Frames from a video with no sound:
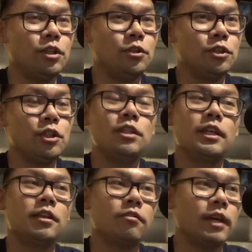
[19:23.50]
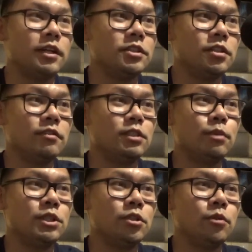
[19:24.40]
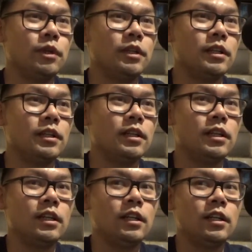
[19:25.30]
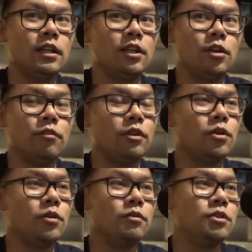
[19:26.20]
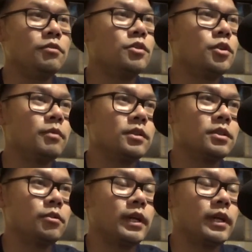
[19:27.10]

you should take advantage of, especially when, you know, if you join the military